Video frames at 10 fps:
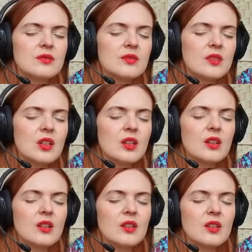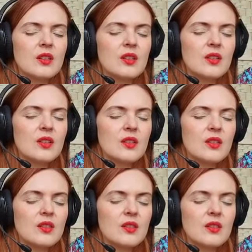
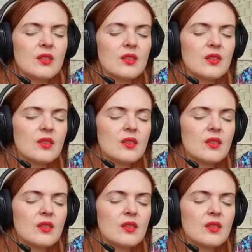Nothing is said.